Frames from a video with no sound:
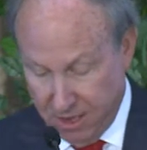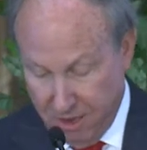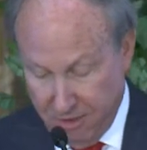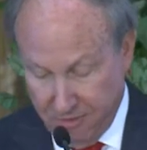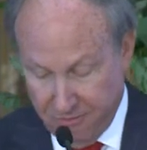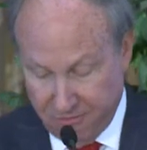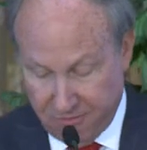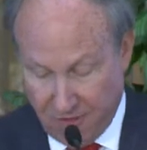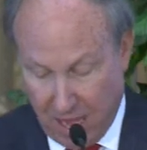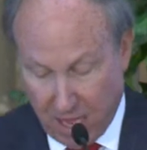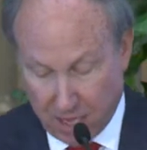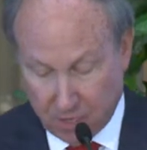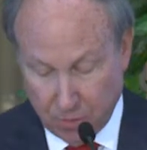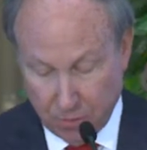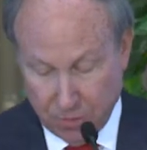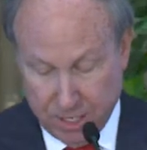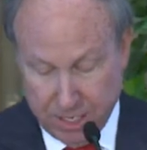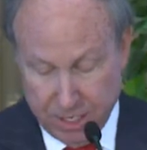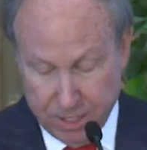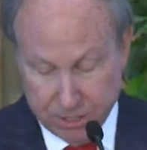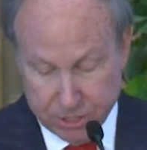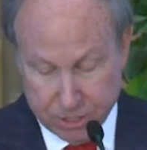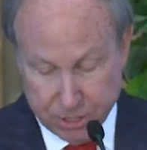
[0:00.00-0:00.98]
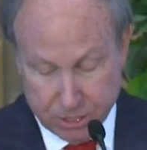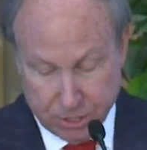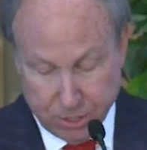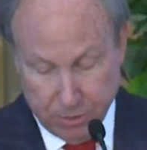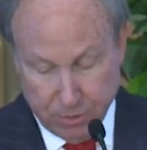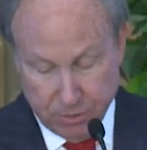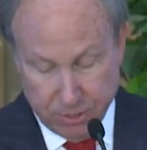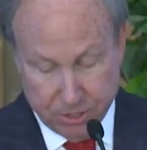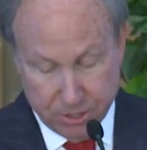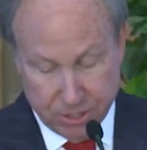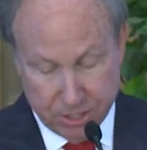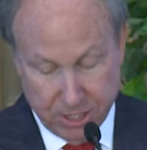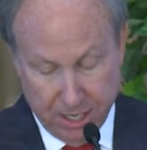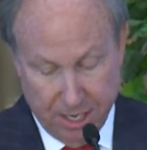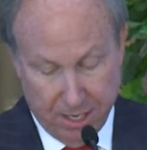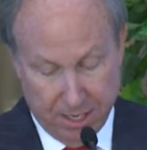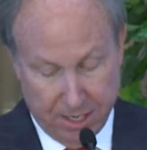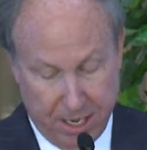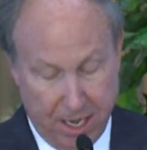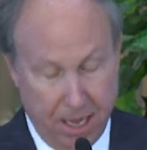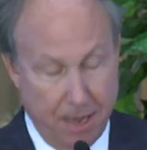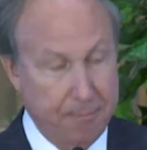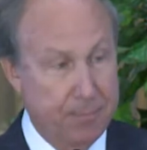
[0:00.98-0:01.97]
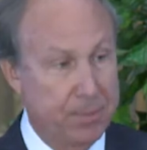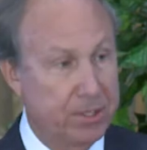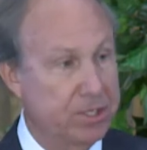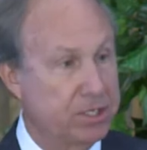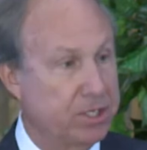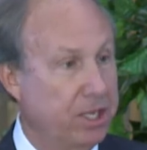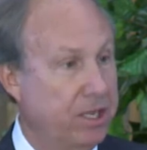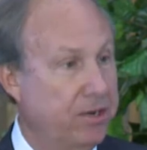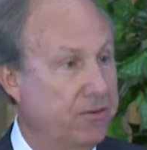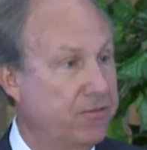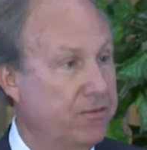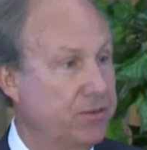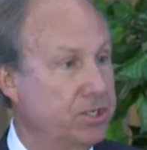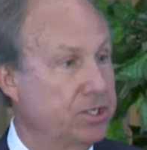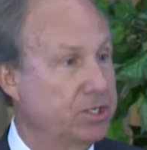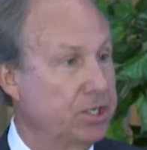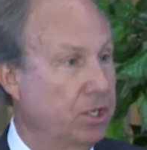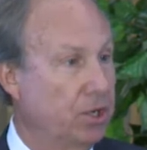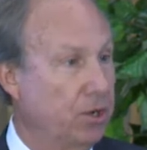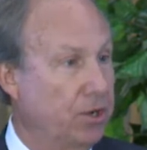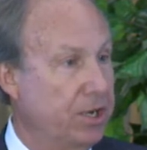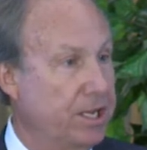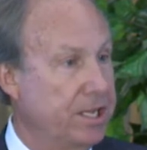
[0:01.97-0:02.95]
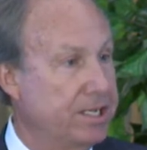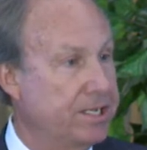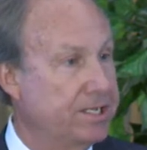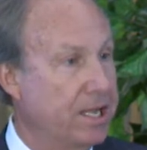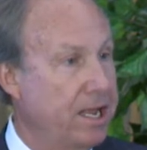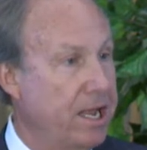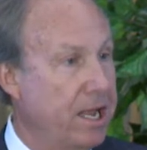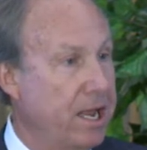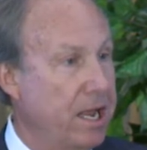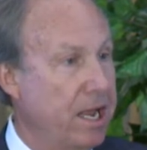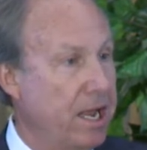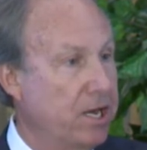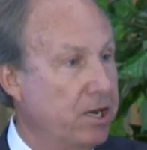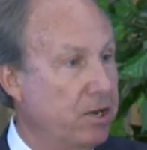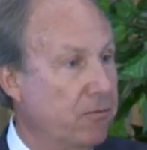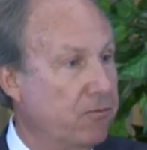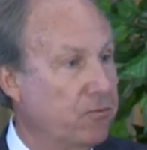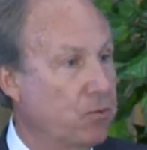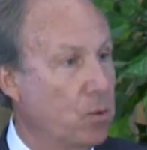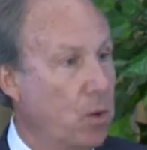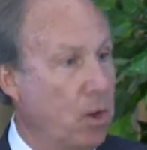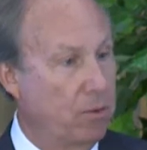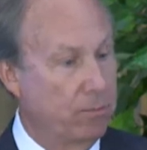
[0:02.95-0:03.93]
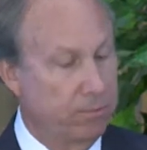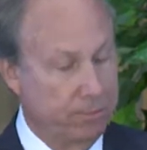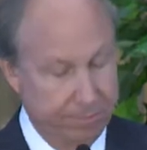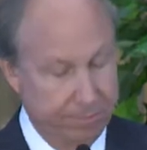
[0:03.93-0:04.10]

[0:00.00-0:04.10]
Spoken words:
faculty, students, campus, and facilities, end of quote.